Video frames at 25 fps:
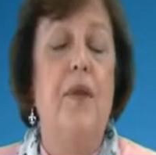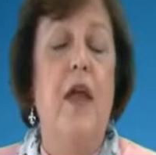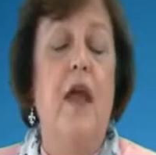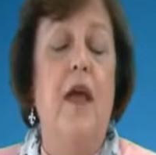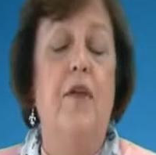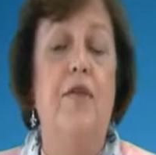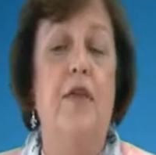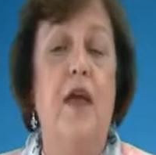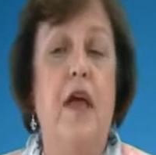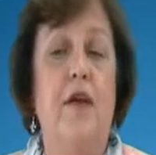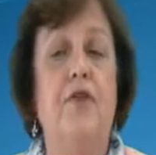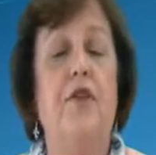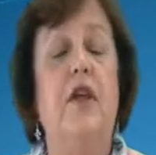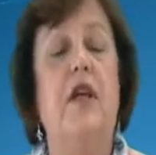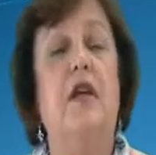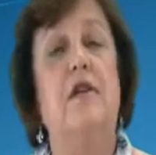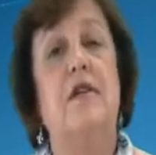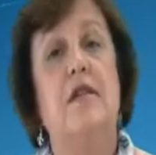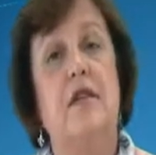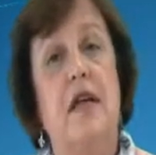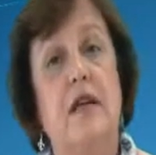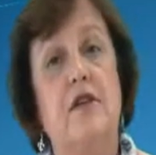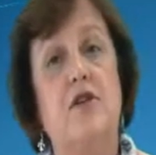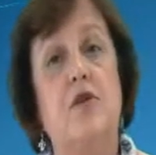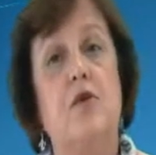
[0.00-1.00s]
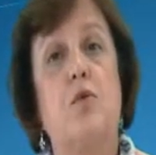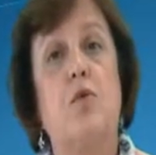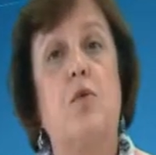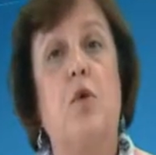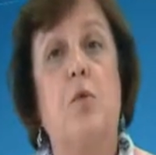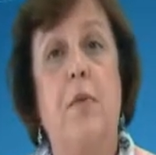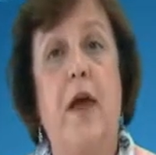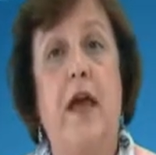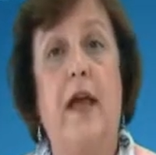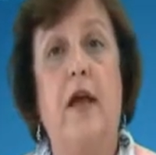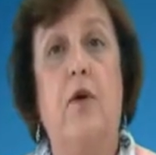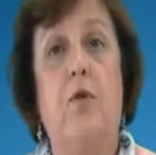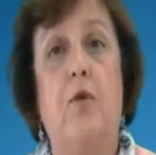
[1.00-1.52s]
and then the assessor will
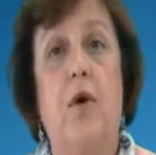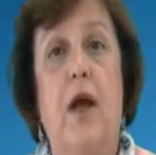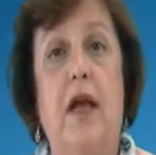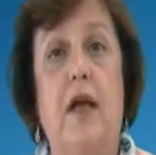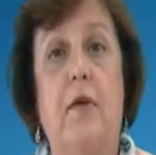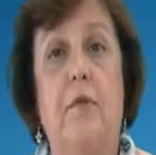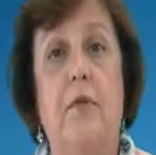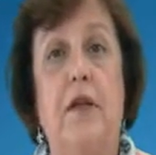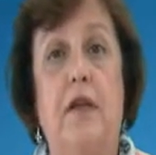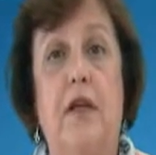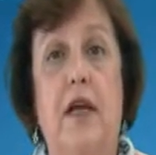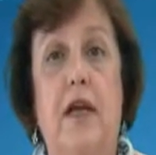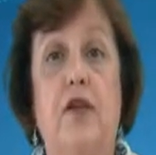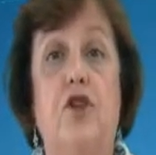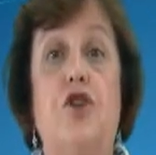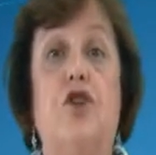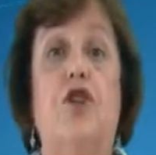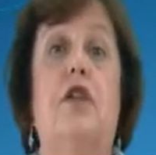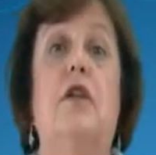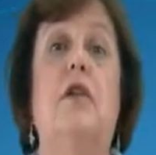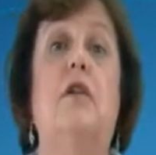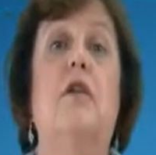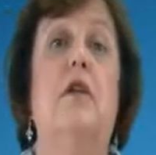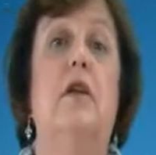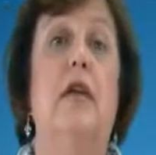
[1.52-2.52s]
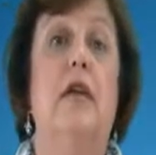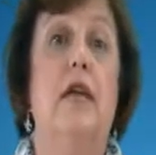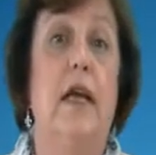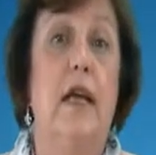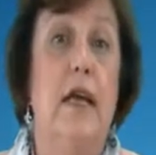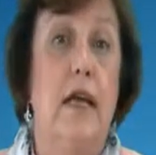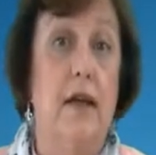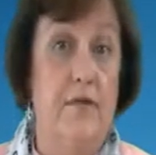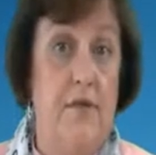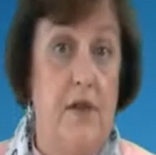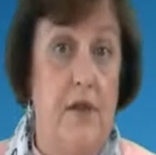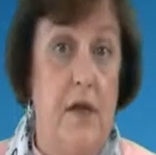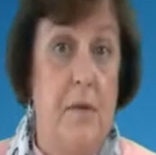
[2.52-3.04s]
make a recommendation,
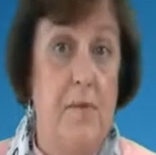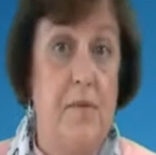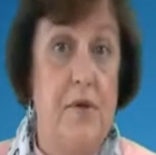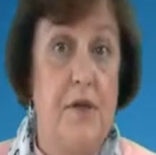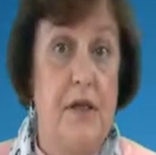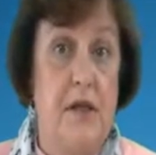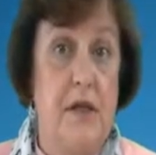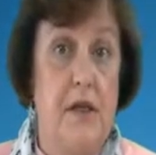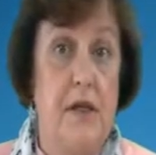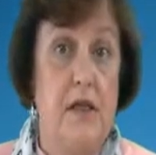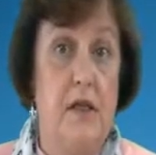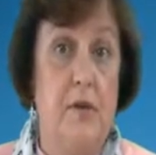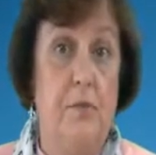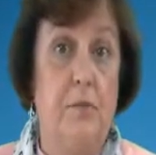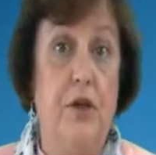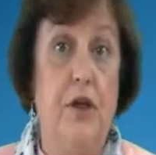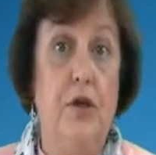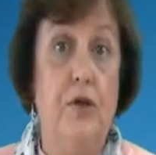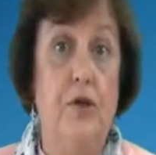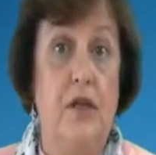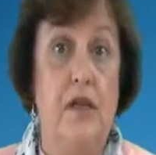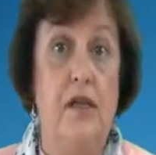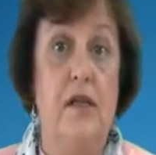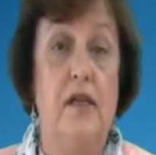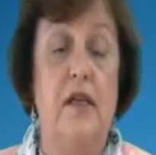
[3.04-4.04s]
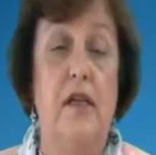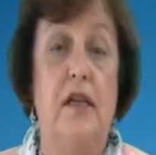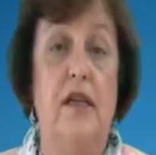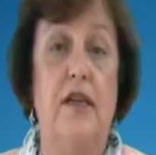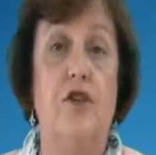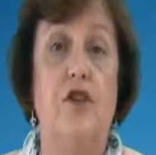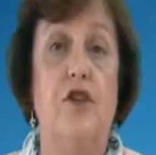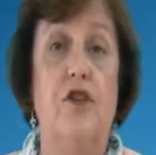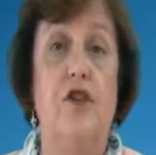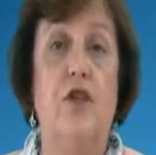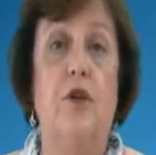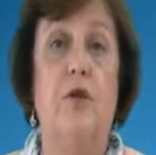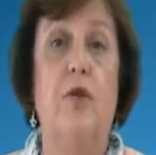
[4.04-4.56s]
if substance abuse is an
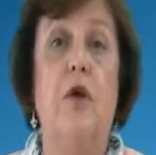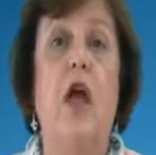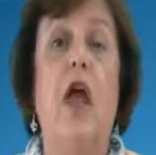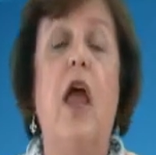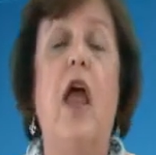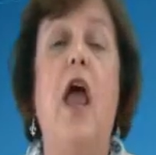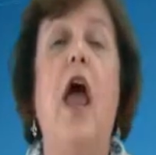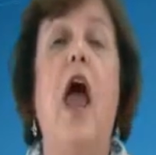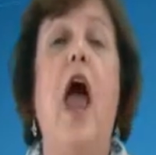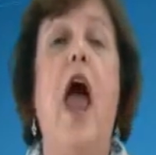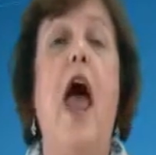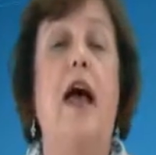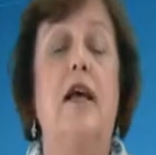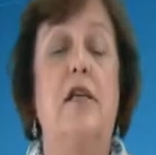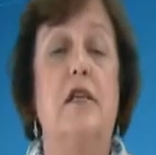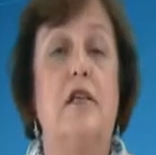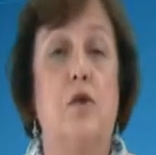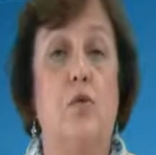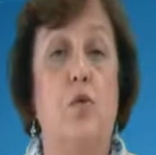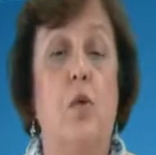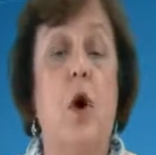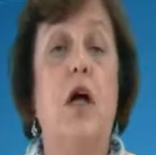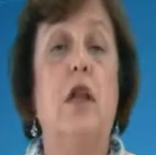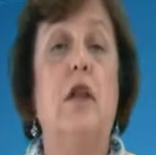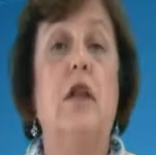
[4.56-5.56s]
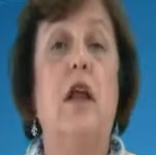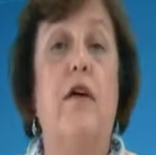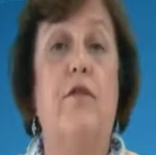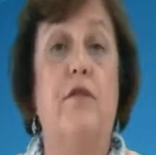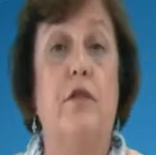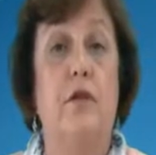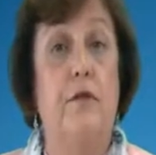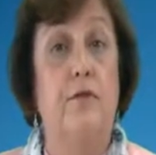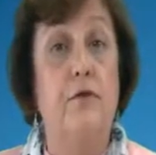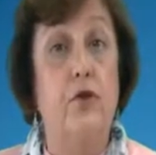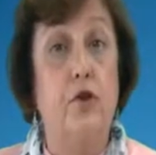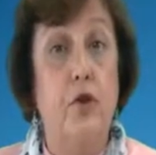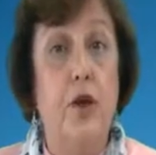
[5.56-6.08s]
issue, as to what
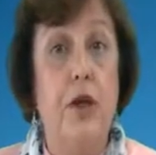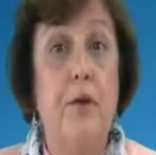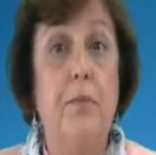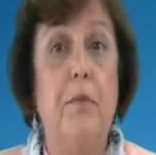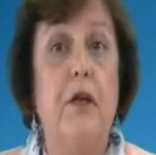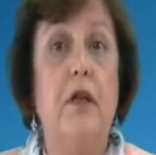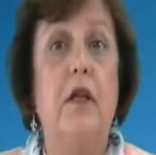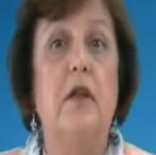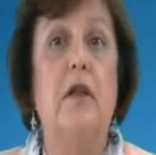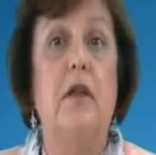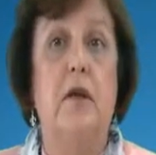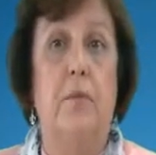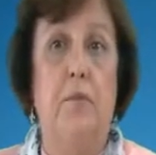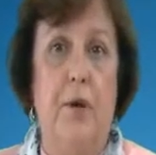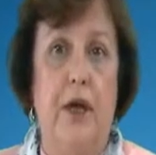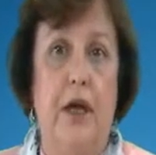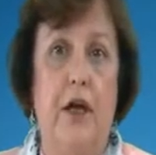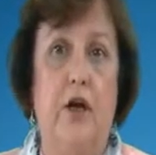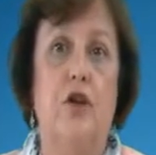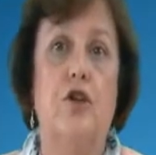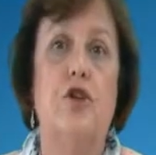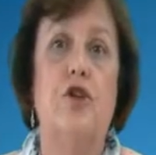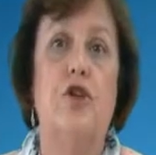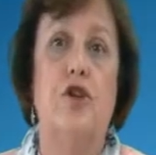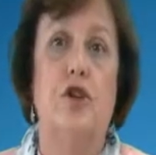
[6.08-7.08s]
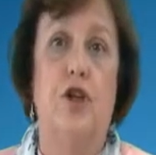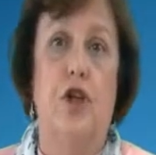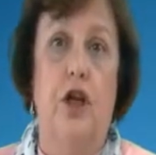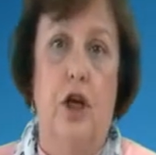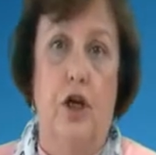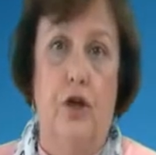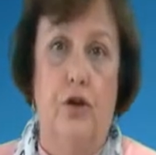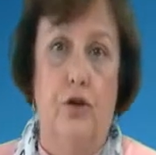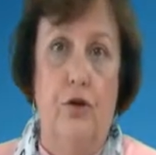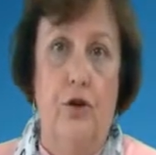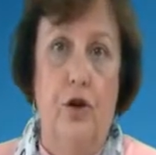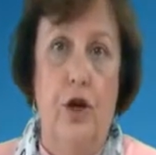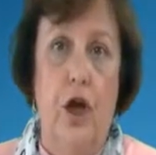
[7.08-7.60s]
level of treatment the parent should
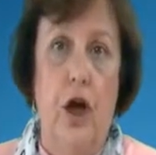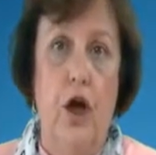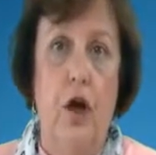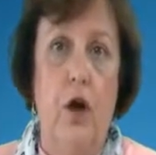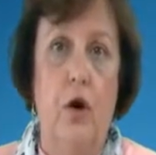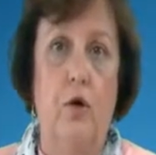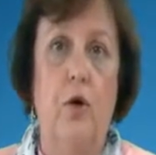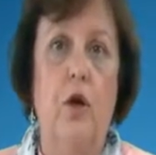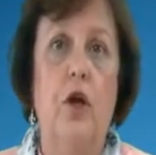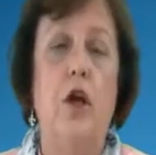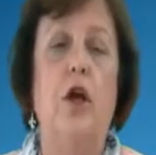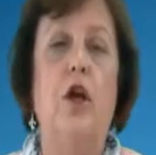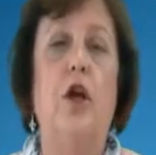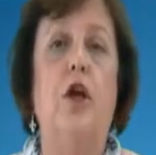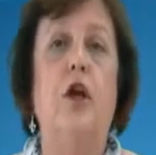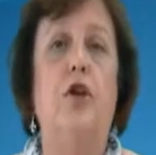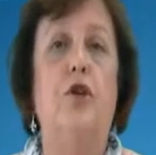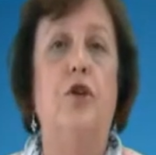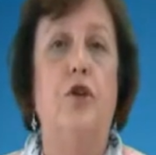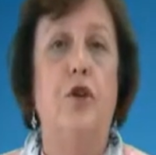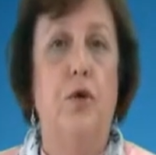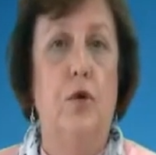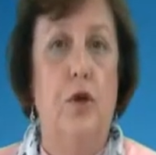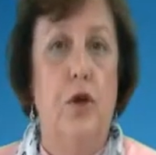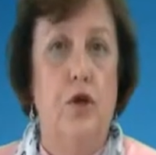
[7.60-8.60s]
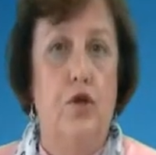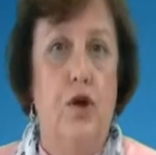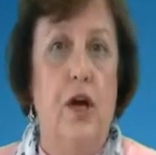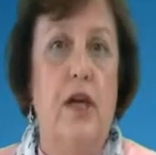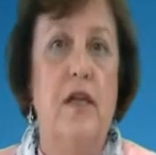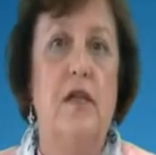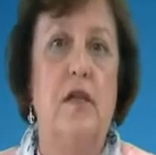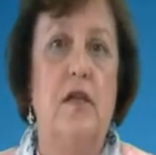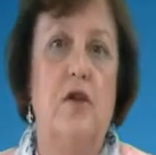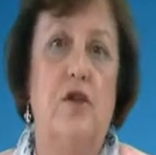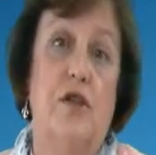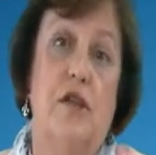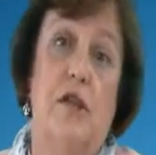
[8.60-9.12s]
undergo to
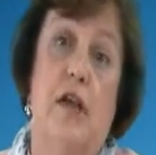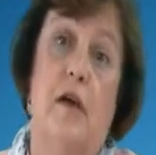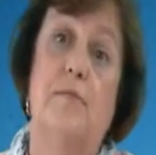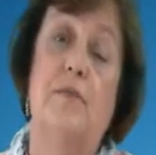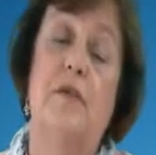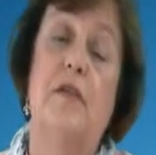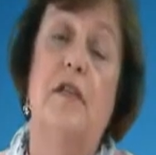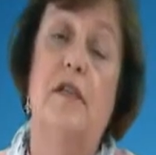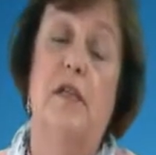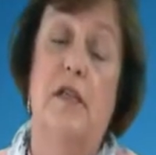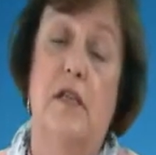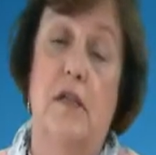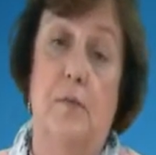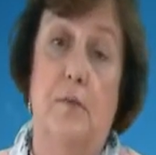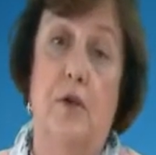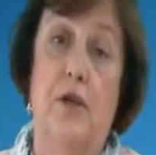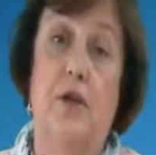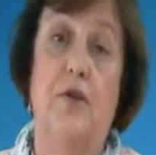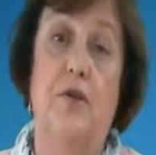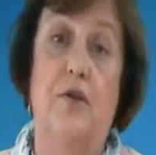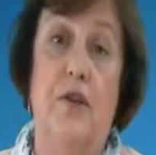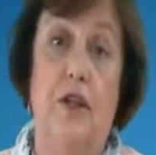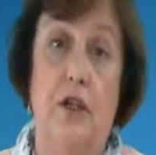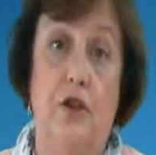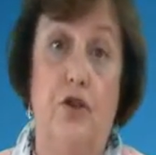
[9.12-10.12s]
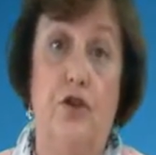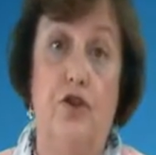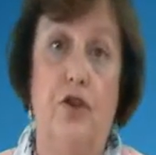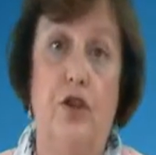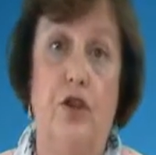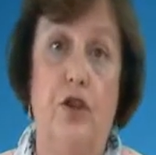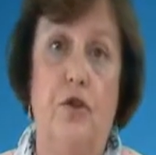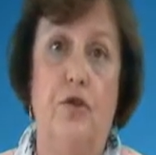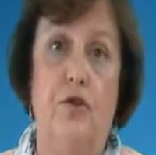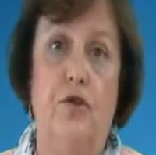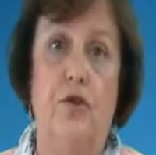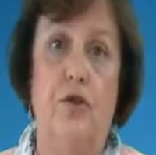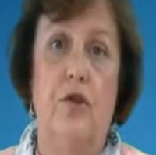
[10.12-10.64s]
address their substance abuse
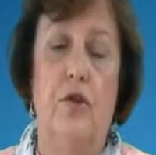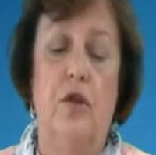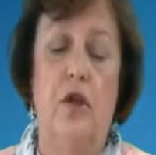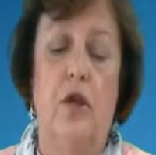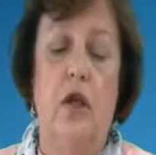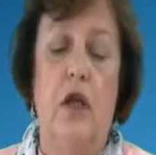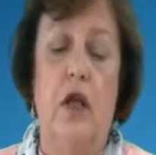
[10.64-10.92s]
issues.